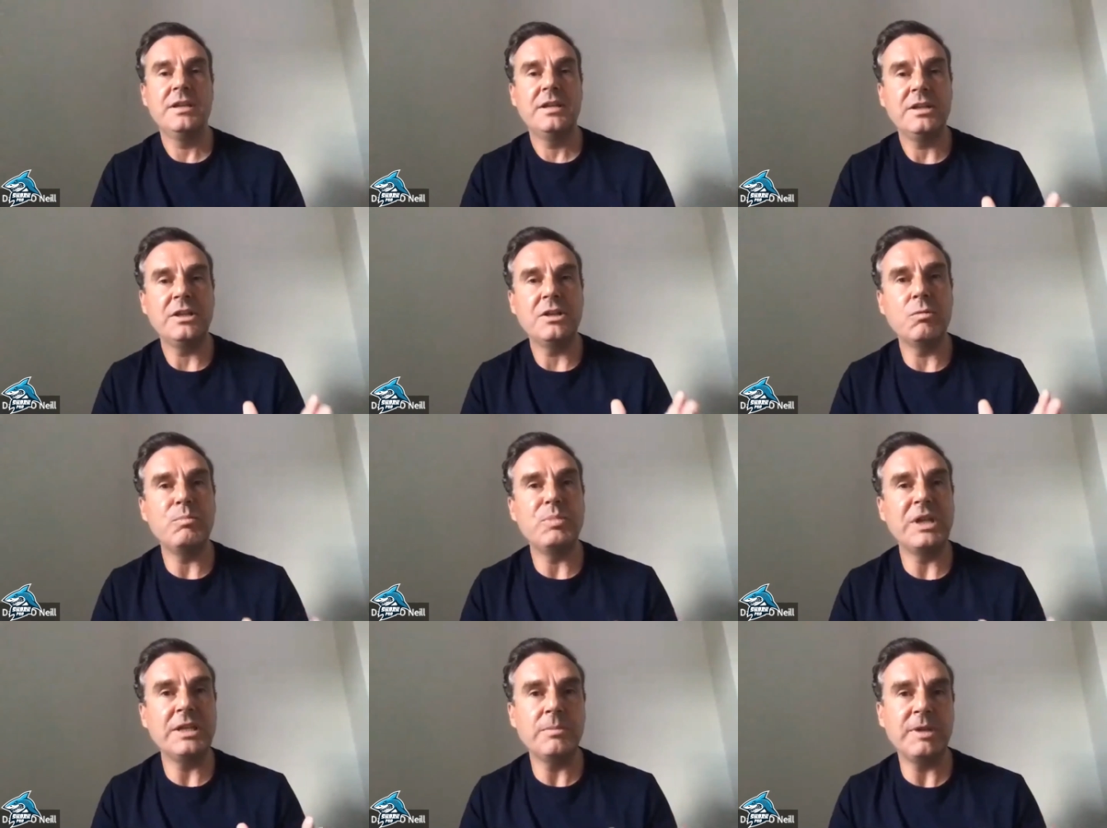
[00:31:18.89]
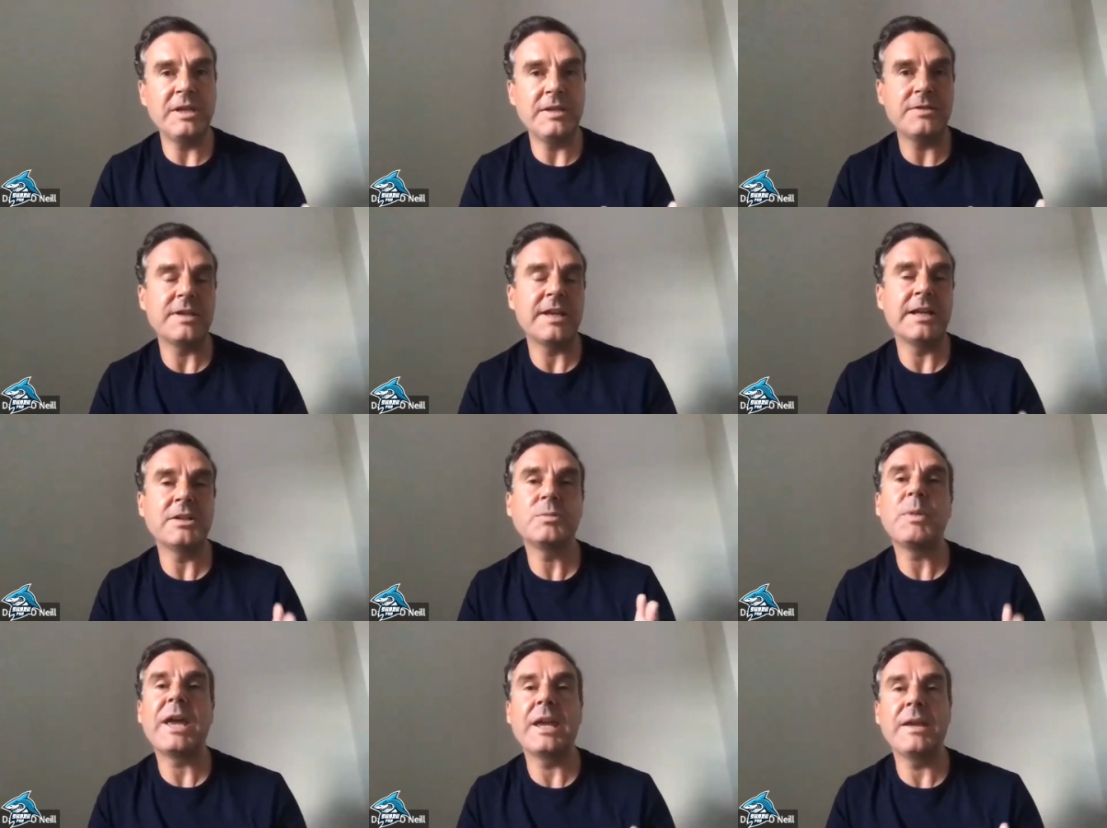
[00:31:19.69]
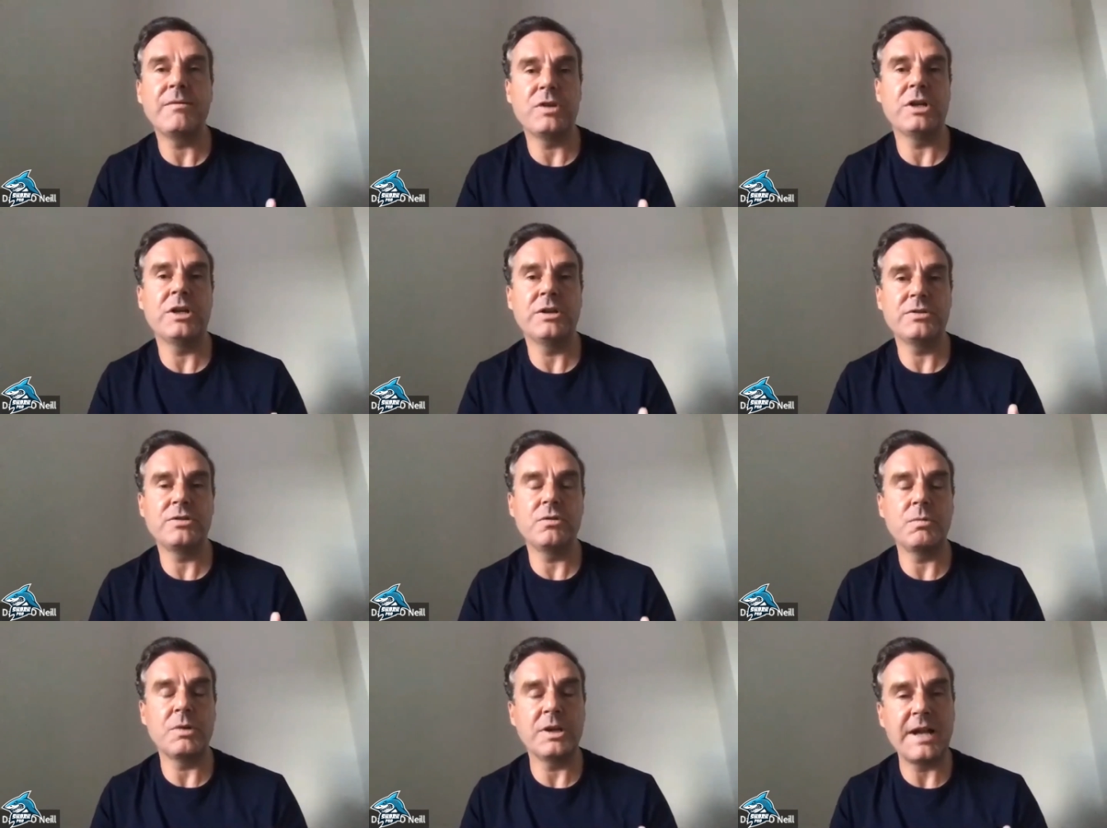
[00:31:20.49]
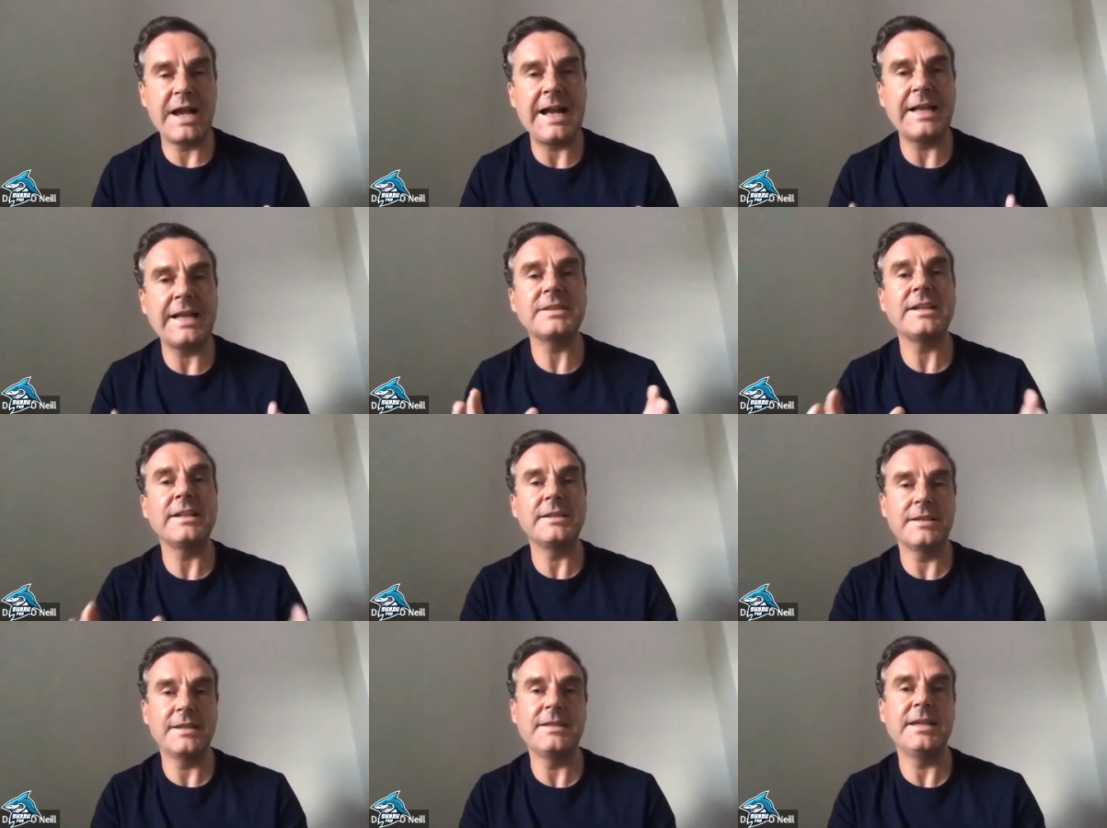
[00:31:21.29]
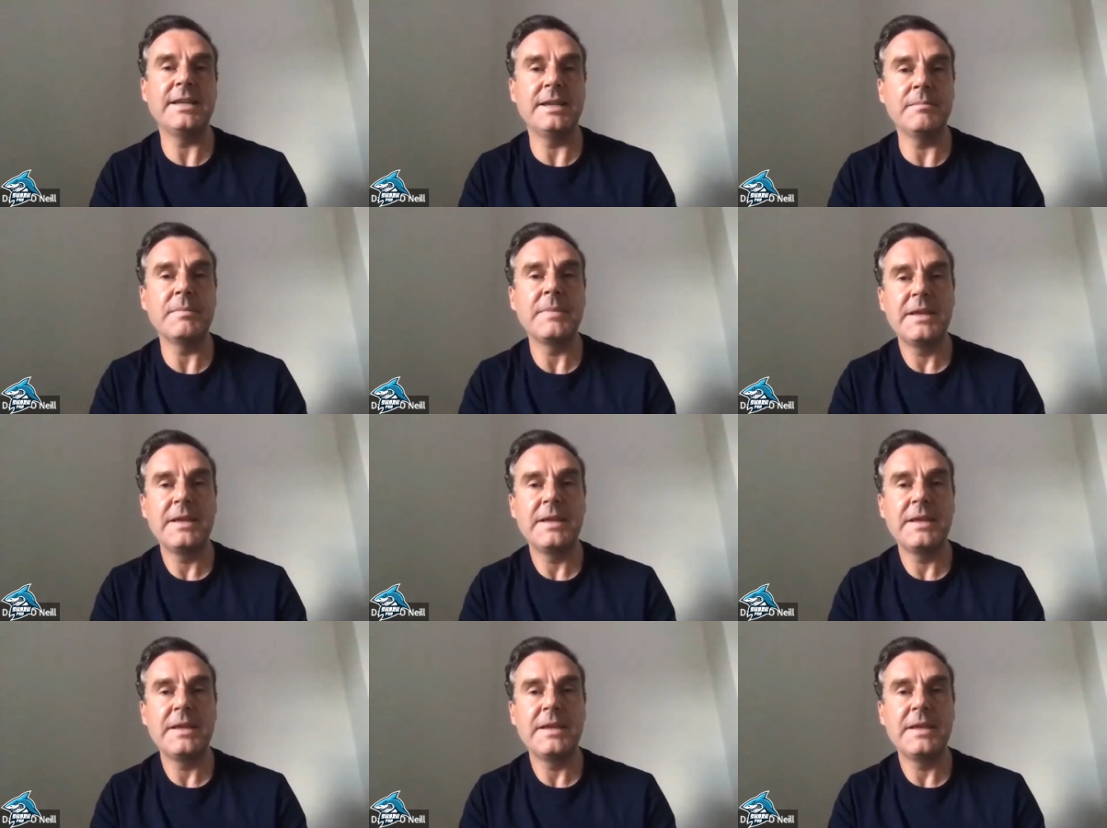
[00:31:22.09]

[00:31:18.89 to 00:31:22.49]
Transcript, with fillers: you know, B two B sales behavior here. So we're asking the team